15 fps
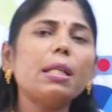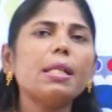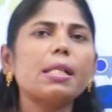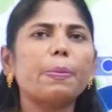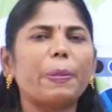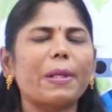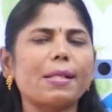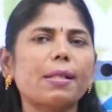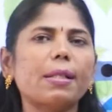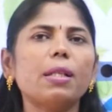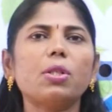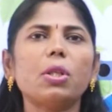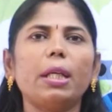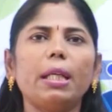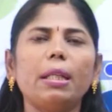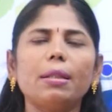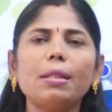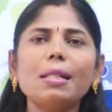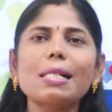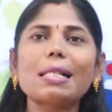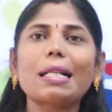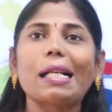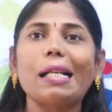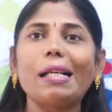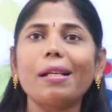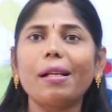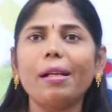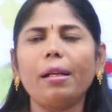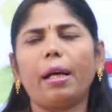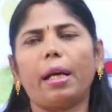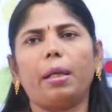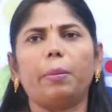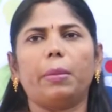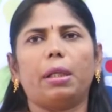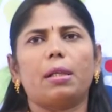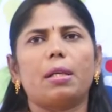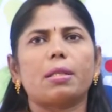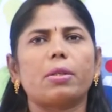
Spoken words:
is present in the sclerenchyma.